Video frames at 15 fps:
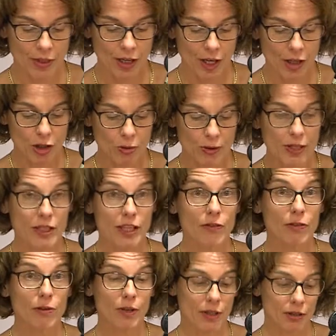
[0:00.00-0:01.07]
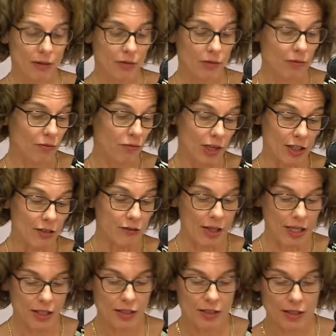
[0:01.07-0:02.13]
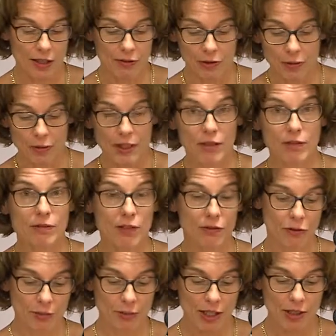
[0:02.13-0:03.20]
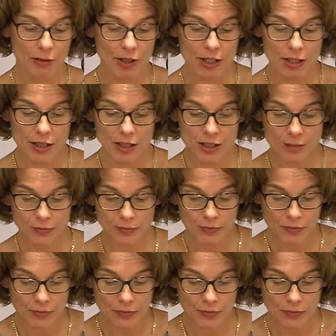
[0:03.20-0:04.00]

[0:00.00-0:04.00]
In the US, everyone flies flags everywhere and for many reasons.